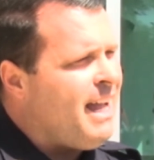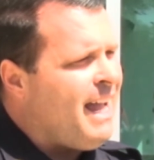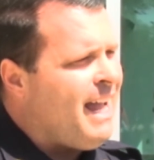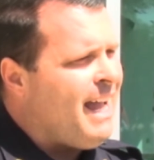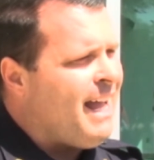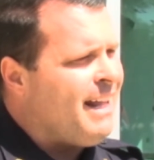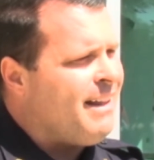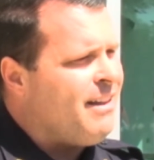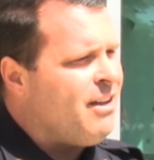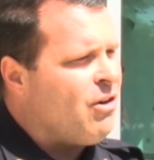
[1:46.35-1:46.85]

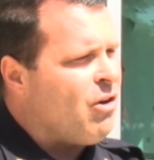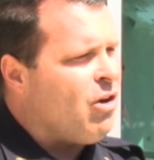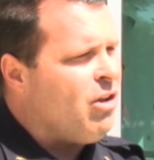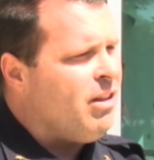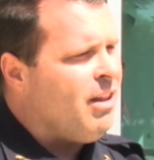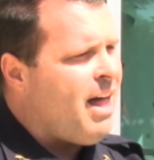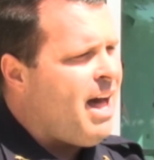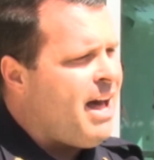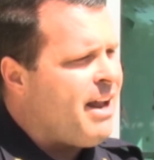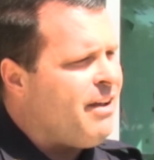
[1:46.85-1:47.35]
and there are a
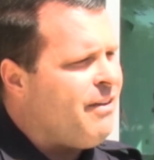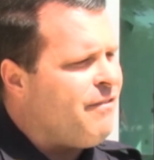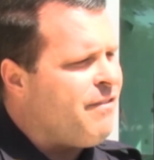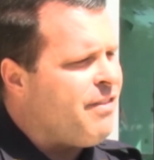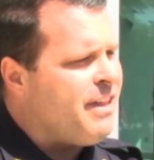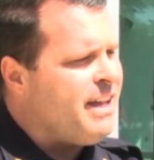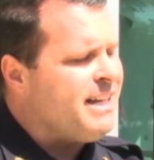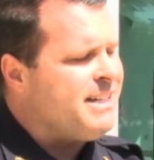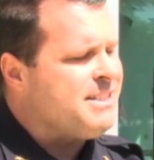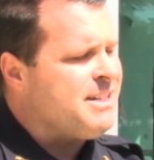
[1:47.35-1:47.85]
lot of
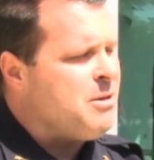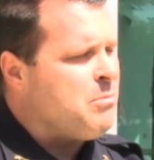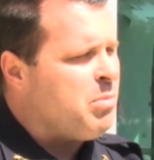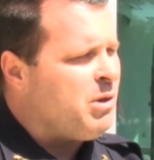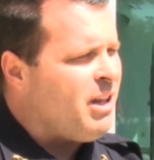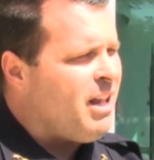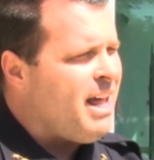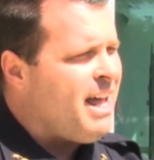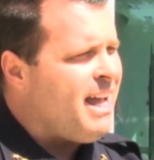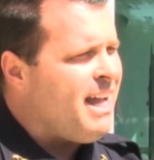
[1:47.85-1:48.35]
things in
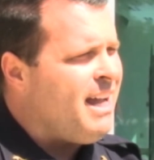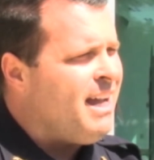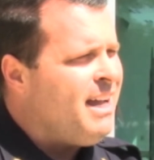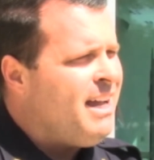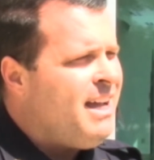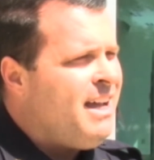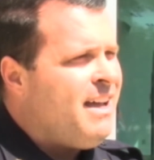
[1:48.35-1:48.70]
play